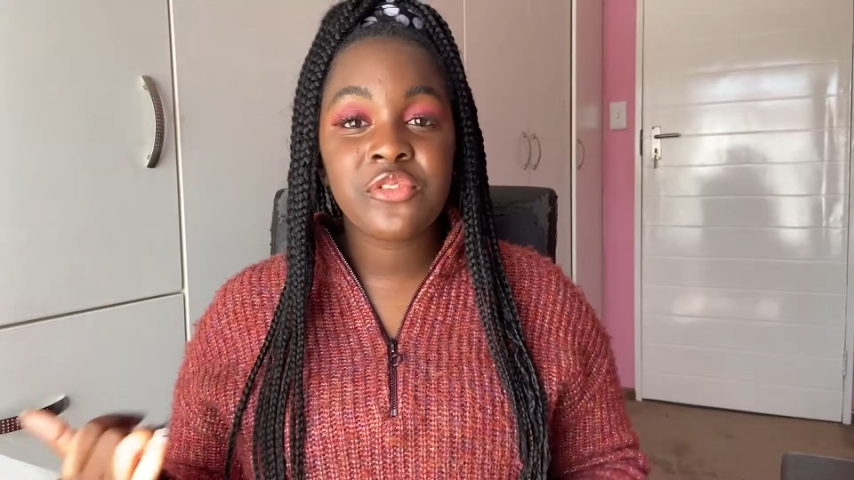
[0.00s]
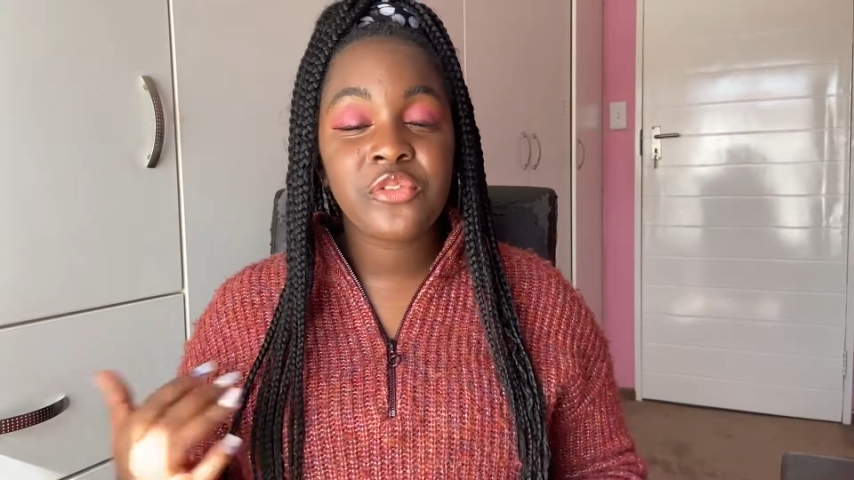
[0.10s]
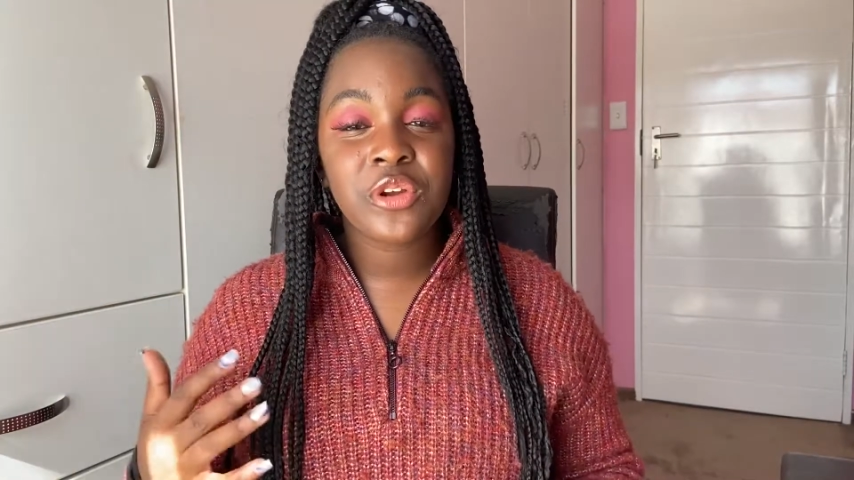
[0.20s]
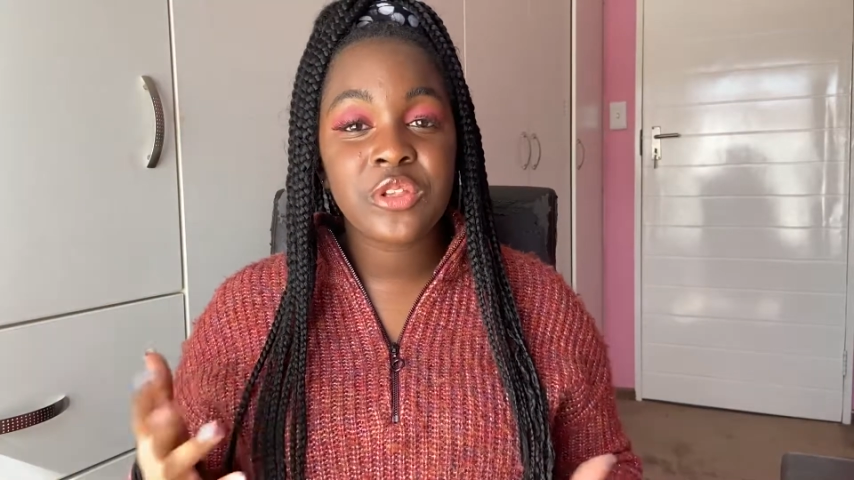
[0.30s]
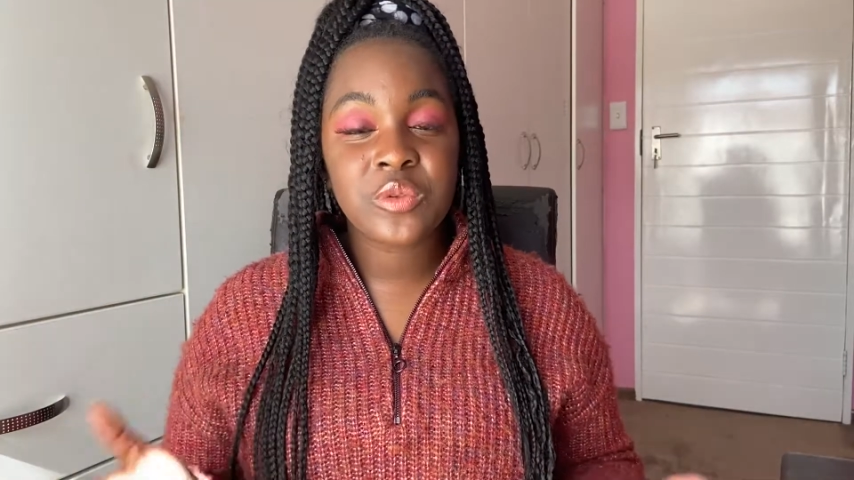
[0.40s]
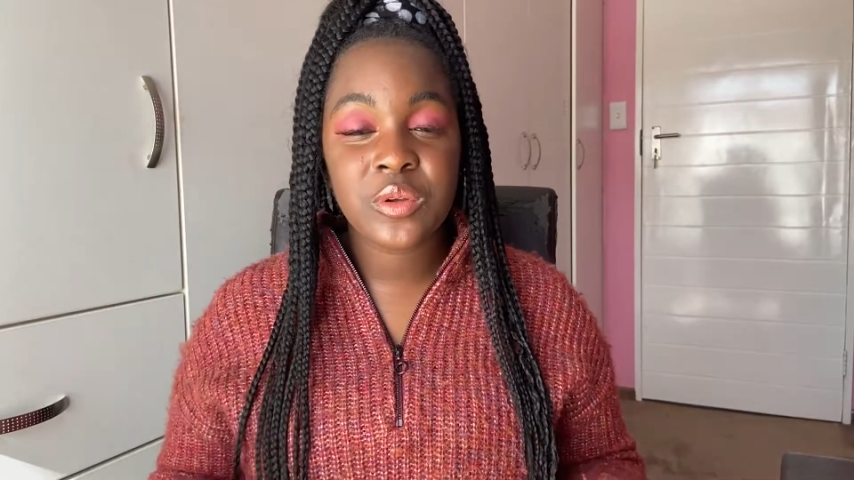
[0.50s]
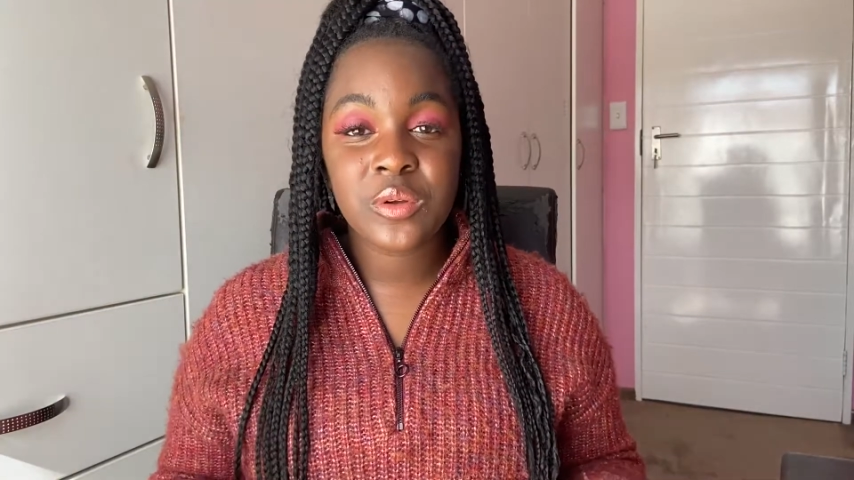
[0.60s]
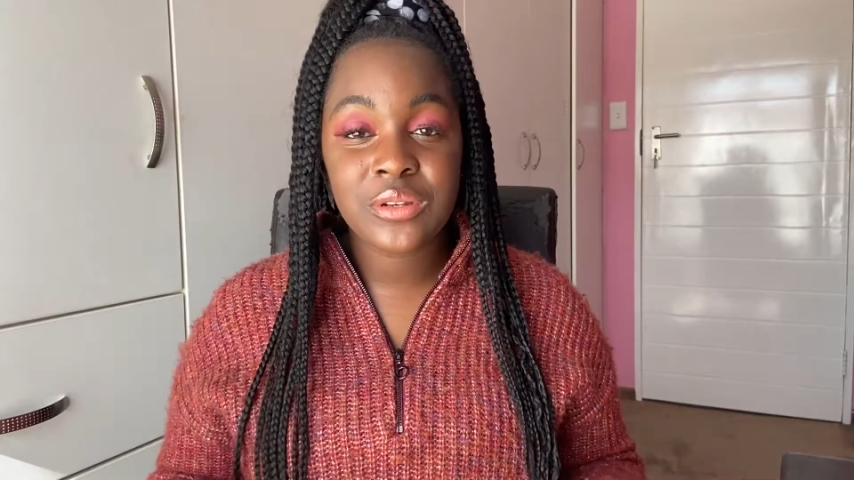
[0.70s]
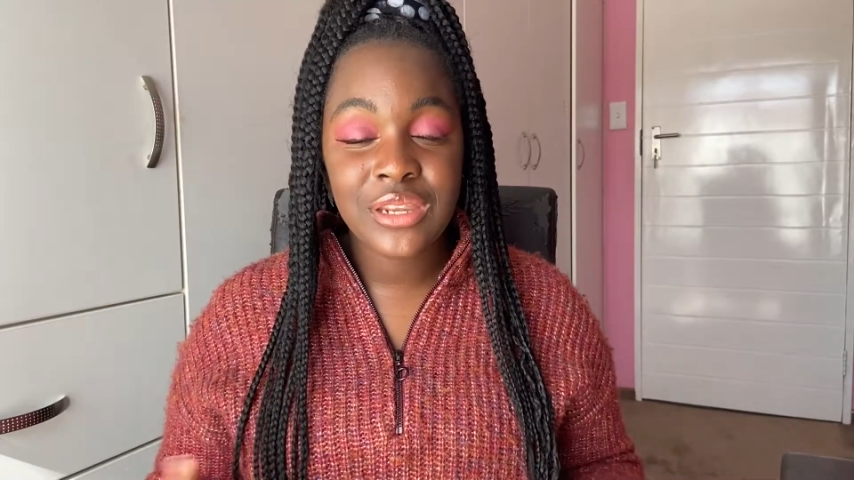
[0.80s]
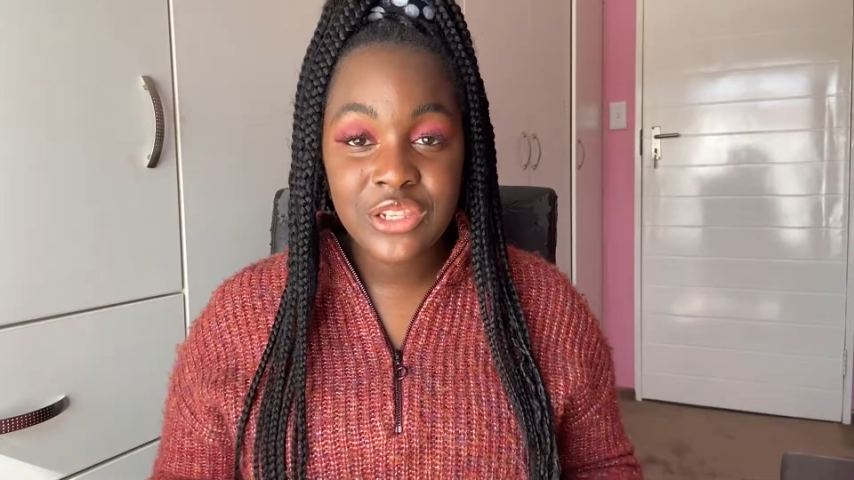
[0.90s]
friends
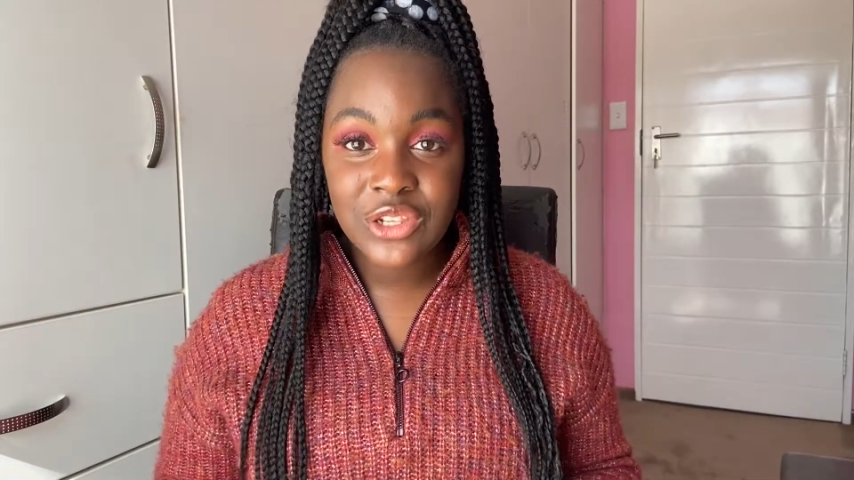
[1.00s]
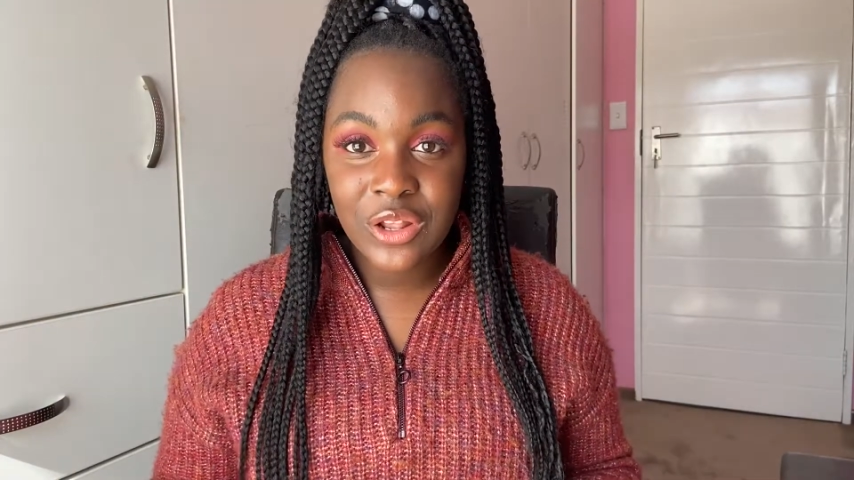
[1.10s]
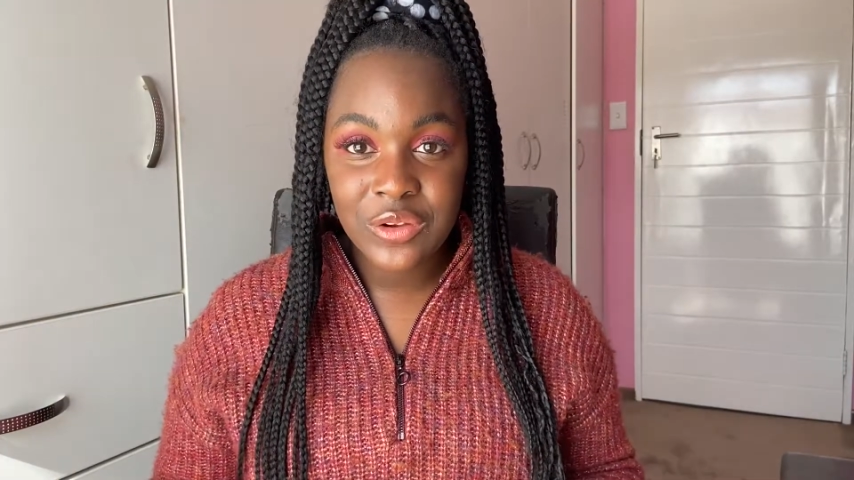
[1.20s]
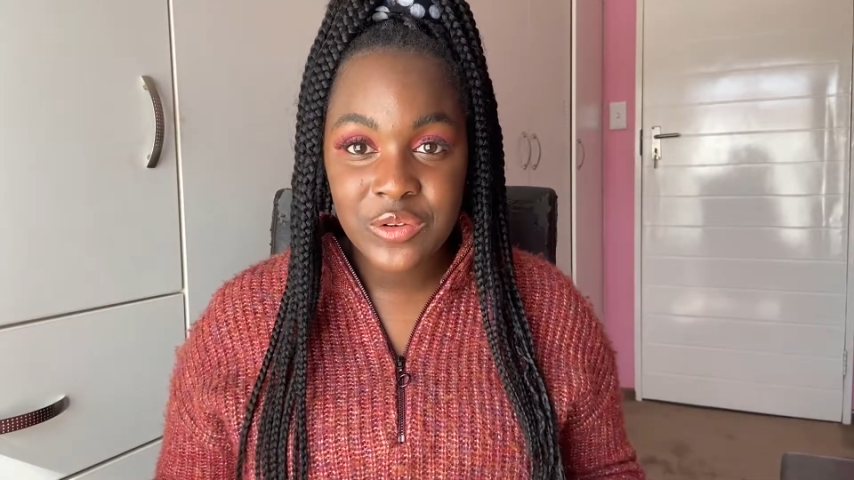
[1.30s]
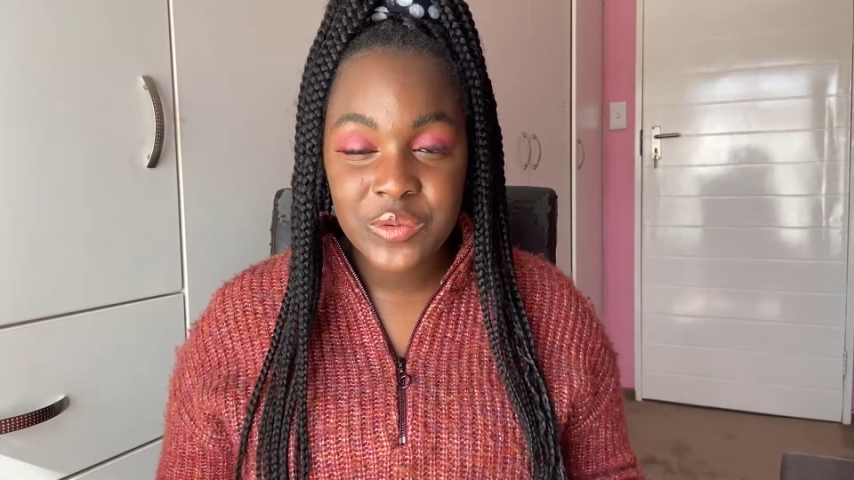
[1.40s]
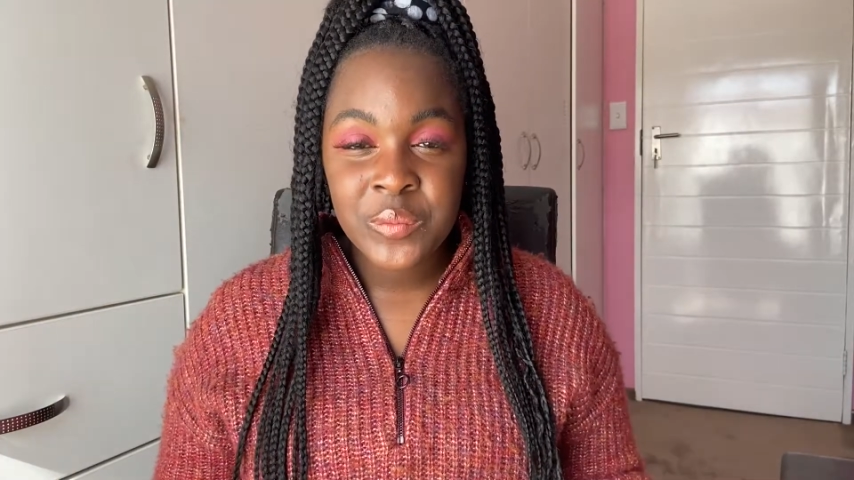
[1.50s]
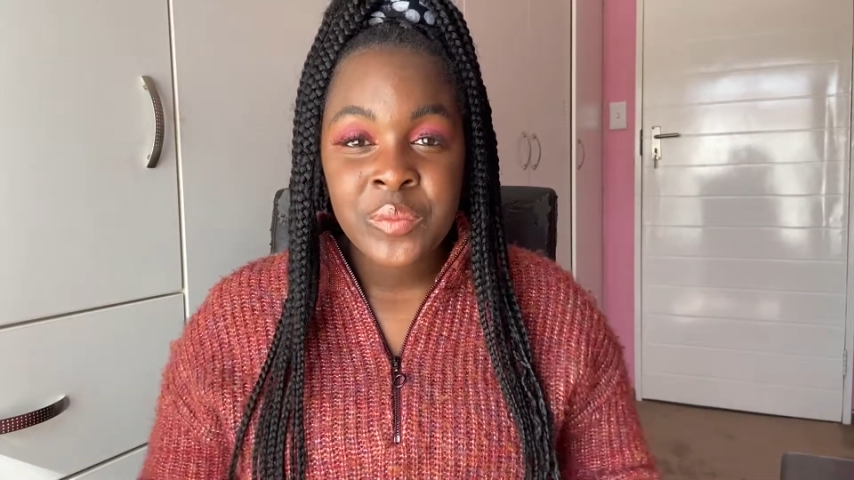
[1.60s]
were day scholars.